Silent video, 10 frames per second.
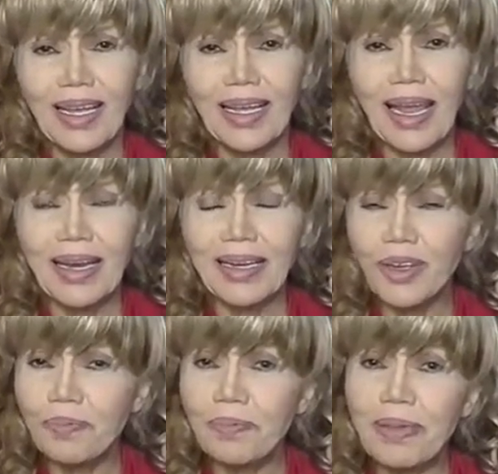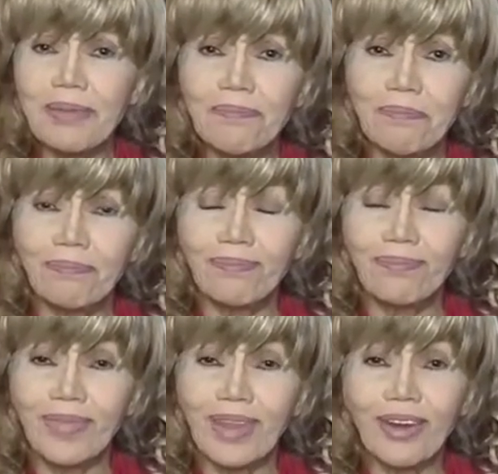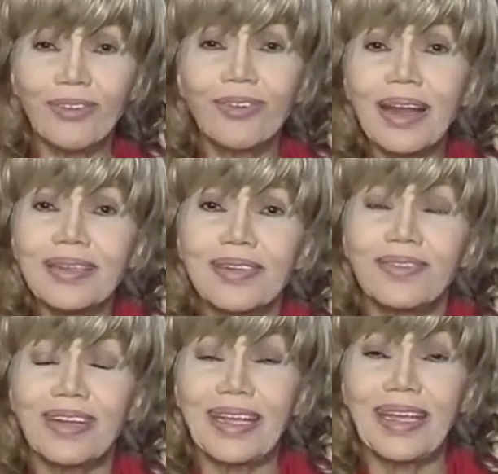And it could be relatively